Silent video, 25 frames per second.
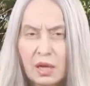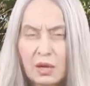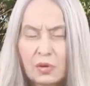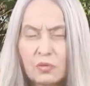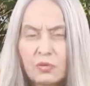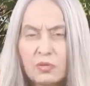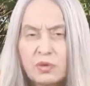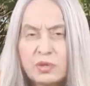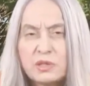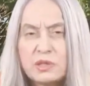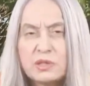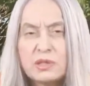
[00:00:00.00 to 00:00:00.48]

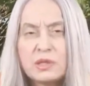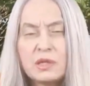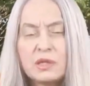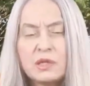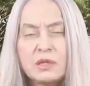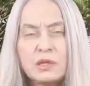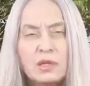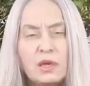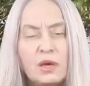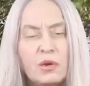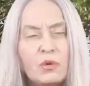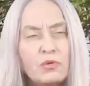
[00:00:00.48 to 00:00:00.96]

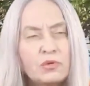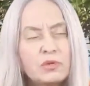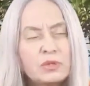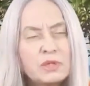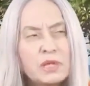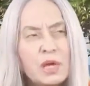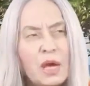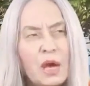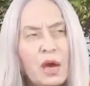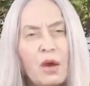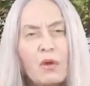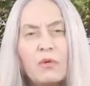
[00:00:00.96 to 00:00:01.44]
Wisdom knows
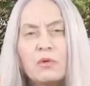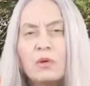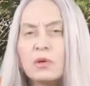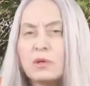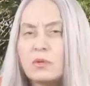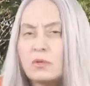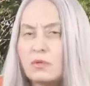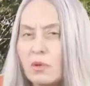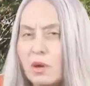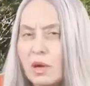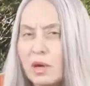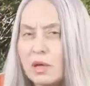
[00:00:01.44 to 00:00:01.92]
how
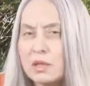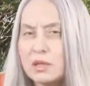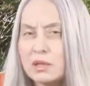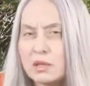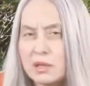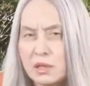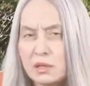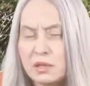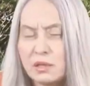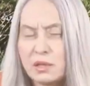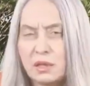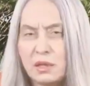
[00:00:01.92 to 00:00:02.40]
unwise
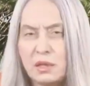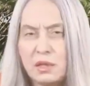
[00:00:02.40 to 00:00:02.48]
it